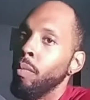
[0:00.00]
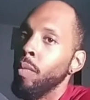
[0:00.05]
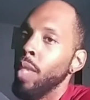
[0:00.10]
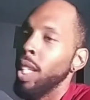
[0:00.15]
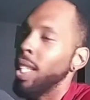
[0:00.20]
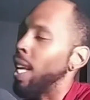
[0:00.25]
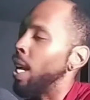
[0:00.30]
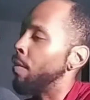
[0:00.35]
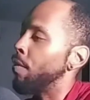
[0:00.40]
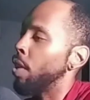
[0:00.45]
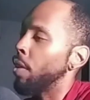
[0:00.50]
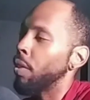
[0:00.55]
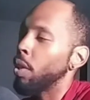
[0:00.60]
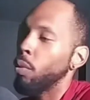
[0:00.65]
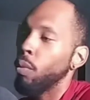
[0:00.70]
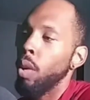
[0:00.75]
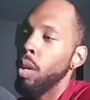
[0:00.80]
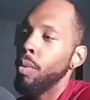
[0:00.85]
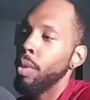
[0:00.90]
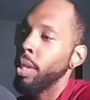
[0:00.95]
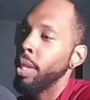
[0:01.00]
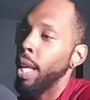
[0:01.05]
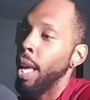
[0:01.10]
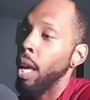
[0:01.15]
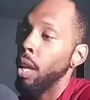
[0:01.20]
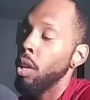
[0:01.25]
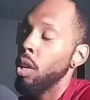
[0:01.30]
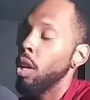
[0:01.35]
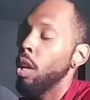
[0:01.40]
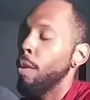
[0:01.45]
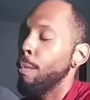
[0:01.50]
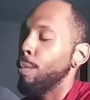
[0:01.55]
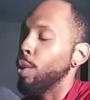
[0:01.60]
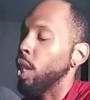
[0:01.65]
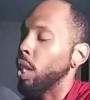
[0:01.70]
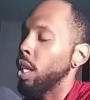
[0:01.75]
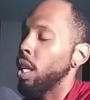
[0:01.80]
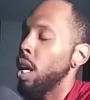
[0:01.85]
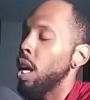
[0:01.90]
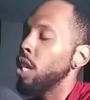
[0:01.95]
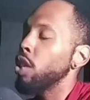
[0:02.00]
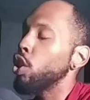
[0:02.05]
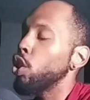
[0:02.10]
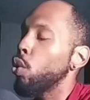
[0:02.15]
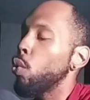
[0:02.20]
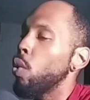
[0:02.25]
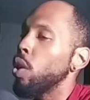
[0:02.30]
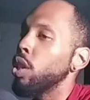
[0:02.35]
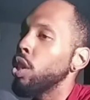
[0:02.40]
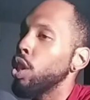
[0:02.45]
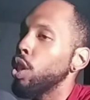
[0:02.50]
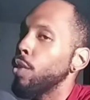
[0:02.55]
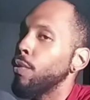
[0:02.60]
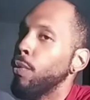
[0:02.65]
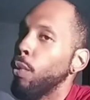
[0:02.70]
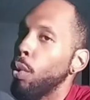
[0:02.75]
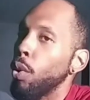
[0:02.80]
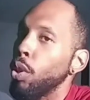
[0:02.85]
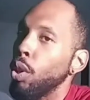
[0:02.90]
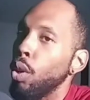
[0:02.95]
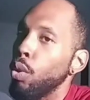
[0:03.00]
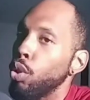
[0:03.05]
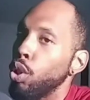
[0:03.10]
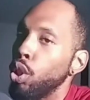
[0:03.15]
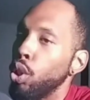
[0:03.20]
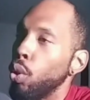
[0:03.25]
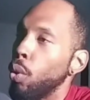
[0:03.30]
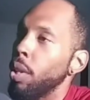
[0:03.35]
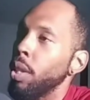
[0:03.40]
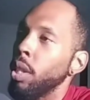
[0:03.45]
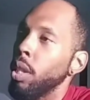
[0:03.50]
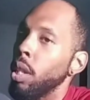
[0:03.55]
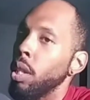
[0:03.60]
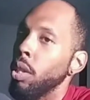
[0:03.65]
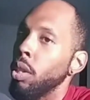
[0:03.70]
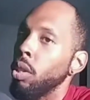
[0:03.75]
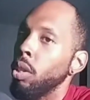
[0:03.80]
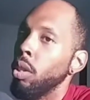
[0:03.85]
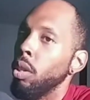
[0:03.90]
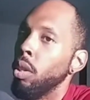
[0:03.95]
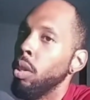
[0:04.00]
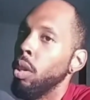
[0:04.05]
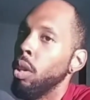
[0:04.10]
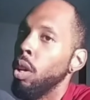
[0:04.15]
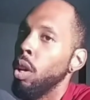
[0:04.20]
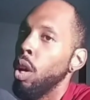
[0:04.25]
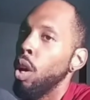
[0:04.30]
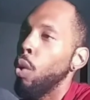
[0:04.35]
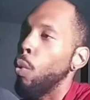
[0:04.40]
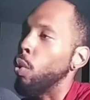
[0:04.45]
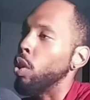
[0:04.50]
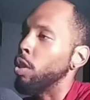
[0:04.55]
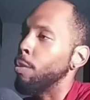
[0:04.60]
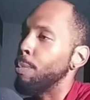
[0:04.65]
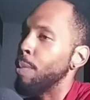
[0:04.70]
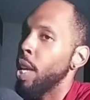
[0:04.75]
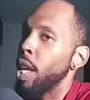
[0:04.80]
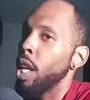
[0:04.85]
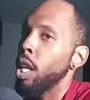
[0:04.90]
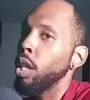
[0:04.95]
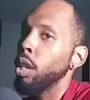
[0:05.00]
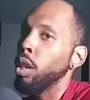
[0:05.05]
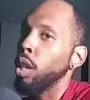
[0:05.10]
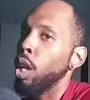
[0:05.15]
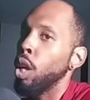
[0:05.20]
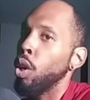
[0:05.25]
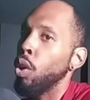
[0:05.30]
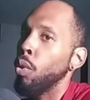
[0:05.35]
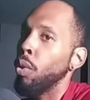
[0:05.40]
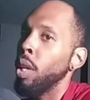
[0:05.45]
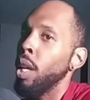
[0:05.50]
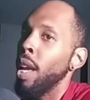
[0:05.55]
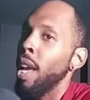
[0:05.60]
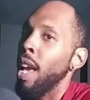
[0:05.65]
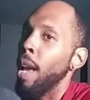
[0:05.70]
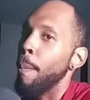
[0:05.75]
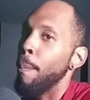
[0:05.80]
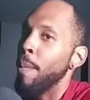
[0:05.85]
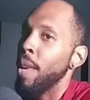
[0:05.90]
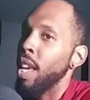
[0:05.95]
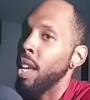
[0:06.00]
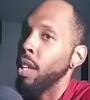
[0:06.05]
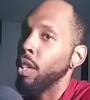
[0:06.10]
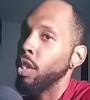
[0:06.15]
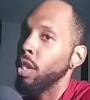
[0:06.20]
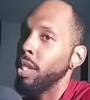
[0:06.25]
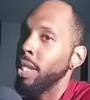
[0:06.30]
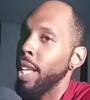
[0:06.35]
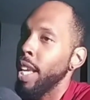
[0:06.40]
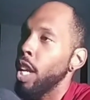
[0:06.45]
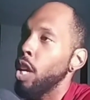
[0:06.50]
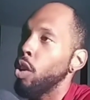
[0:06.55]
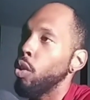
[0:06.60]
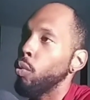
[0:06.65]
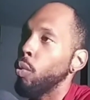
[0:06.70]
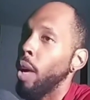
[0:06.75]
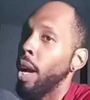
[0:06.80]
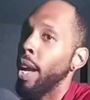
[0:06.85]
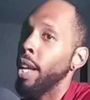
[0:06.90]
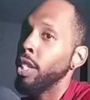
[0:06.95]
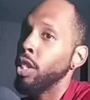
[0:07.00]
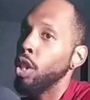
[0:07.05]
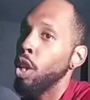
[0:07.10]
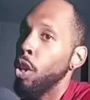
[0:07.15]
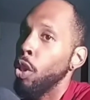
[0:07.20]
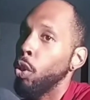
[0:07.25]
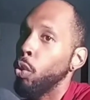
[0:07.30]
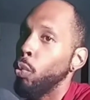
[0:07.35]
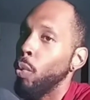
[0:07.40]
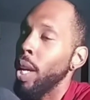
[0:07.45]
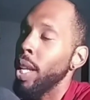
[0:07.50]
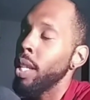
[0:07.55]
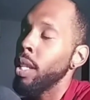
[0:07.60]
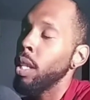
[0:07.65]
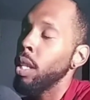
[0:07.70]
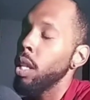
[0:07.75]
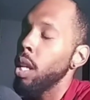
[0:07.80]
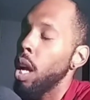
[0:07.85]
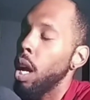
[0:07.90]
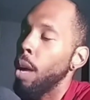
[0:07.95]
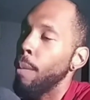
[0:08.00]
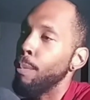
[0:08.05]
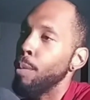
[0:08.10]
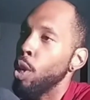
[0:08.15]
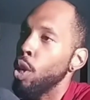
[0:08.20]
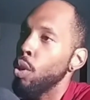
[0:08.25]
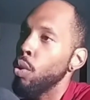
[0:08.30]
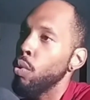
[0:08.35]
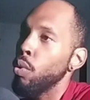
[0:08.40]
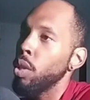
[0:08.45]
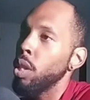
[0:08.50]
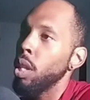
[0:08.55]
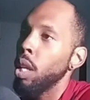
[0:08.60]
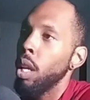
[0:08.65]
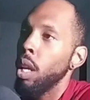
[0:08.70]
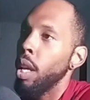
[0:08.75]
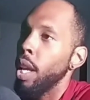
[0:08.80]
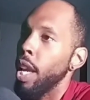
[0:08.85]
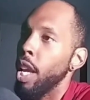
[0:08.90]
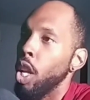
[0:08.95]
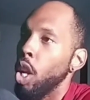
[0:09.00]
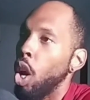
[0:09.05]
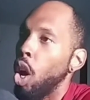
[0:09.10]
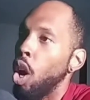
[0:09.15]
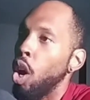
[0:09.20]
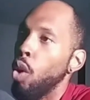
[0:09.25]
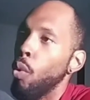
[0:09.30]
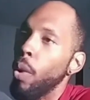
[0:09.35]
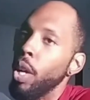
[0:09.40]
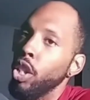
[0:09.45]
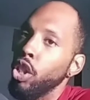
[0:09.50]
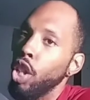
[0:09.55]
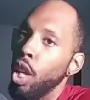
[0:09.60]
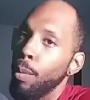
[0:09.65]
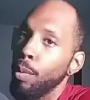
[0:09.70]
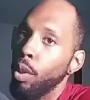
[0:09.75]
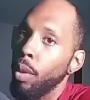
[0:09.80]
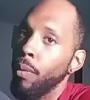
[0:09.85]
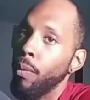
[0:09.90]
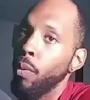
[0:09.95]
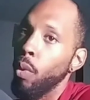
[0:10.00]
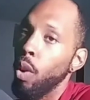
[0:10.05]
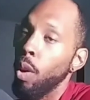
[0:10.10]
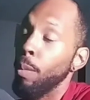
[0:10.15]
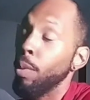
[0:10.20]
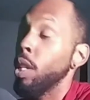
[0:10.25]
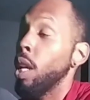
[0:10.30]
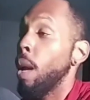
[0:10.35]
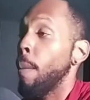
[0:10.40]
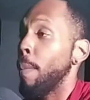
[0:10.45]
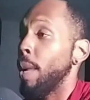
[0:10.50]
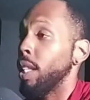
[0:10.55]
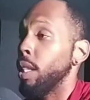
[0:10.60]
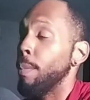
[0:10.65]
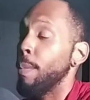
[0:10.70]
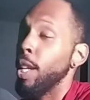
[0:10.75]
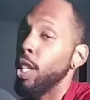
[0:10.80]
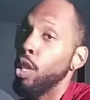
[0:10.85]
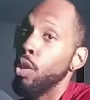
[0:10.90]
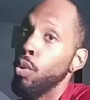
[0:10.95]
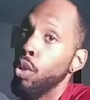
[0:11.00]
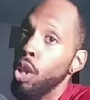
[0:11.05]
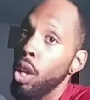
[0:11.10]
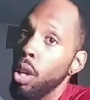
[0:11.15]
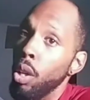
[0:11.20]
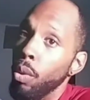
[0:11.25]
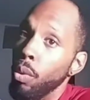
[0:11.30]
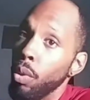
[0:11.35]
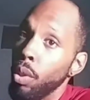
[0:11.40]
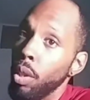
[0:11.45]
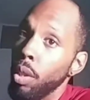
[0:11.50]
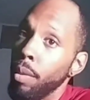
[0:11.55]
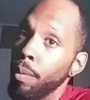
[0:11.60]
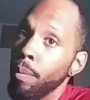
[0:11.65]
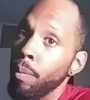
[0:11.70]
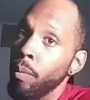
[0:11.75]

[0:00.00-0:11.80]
And I have nothing wrong with that. But the consequences for those choices was being alone and being terrorized, threatened, abused in all ways, shapes, or forms by the men you chose.